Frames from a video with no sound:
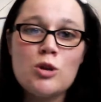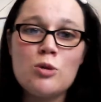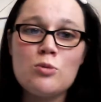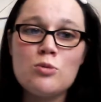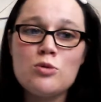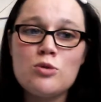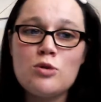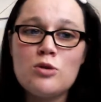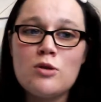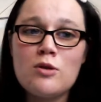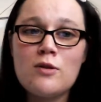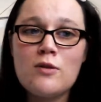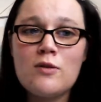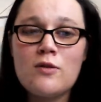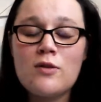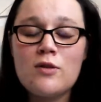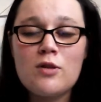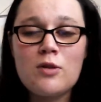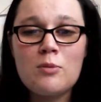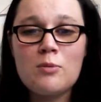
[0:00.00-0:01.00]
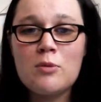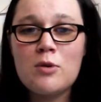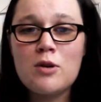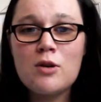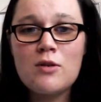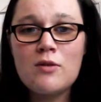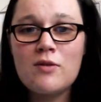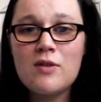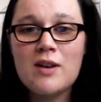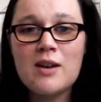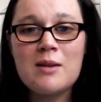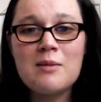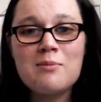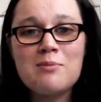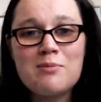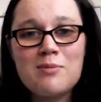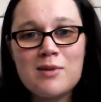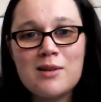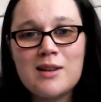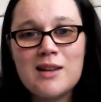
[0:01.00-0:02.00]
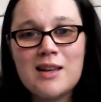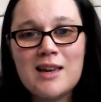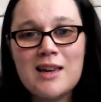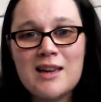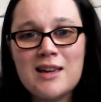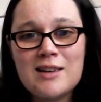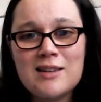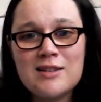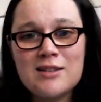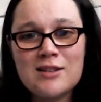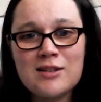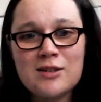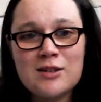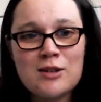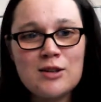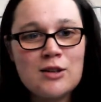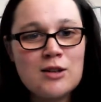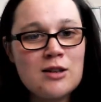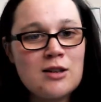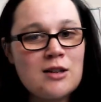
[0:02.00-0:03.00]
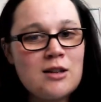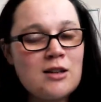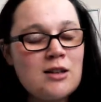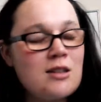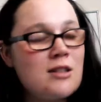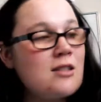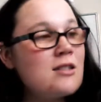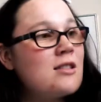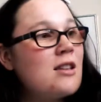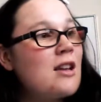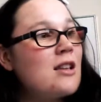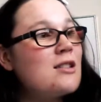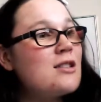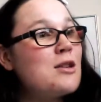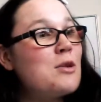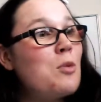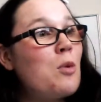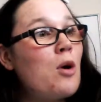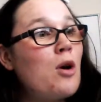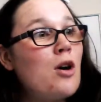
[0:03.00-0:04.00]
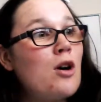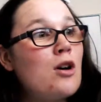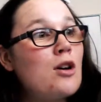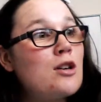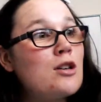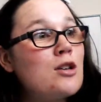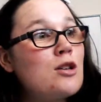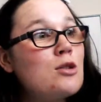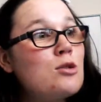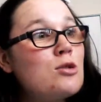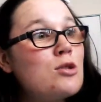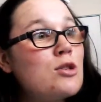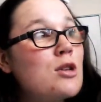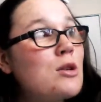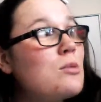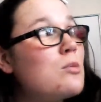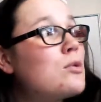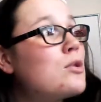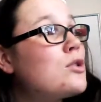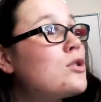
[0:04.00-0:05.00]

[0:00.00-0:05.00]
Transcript: talk for the movie, please. Sandy, what are you doing?